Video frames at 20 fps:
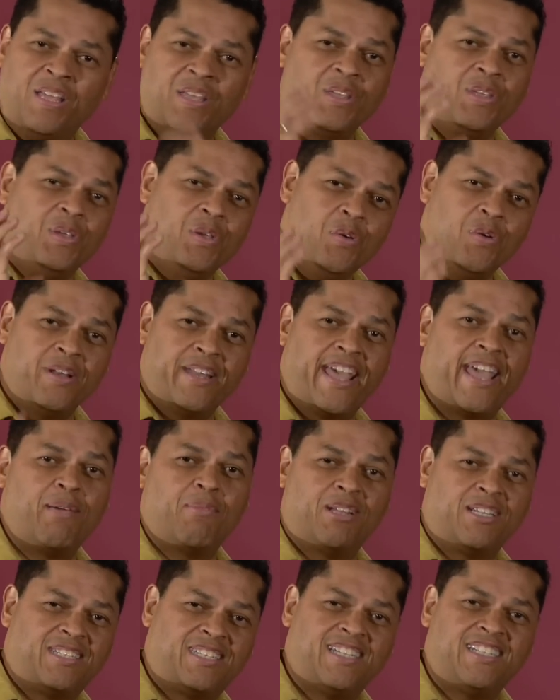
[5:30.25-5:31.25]
you
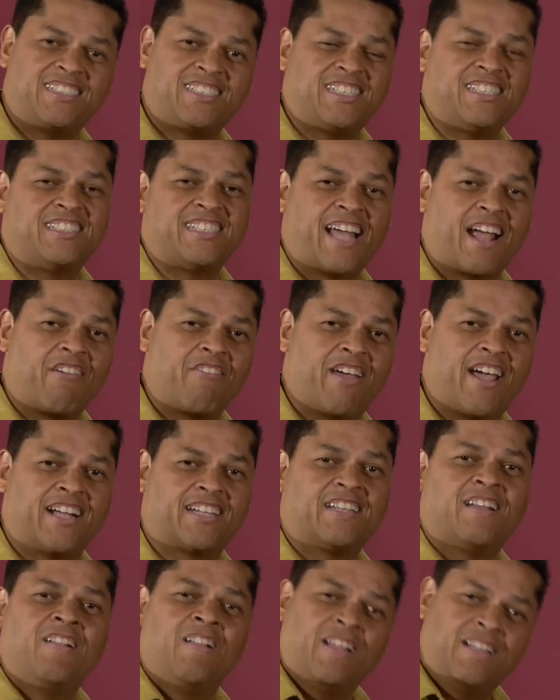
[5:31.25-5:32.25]
name it, DC
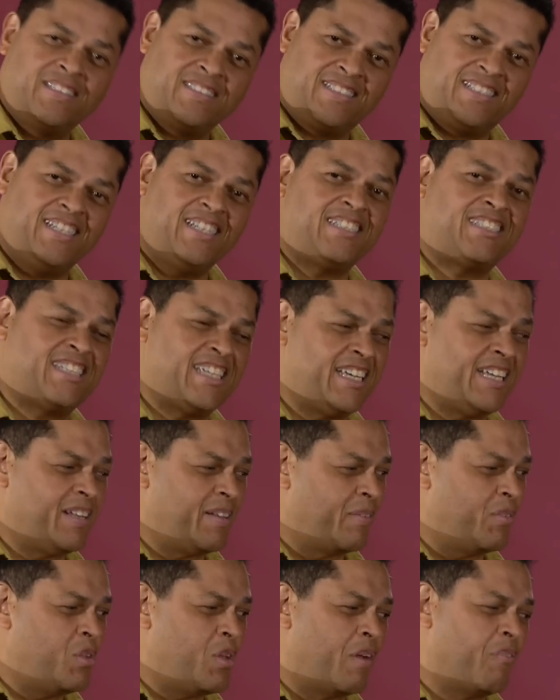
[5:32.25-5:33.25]
Direct,
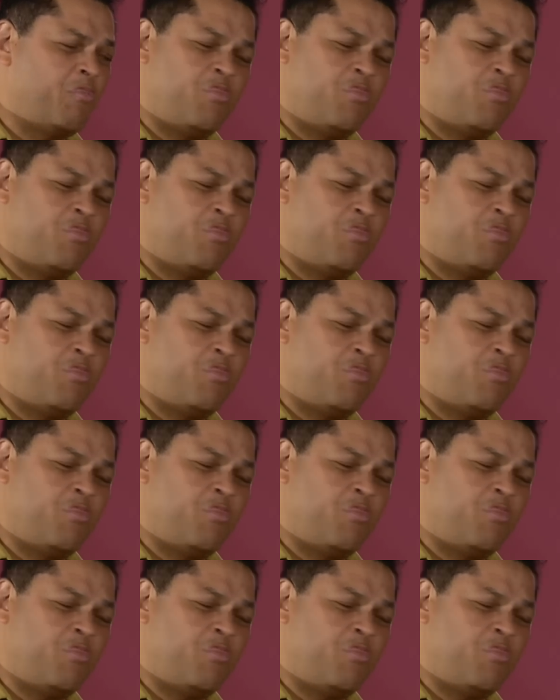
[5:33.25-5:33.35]
DC.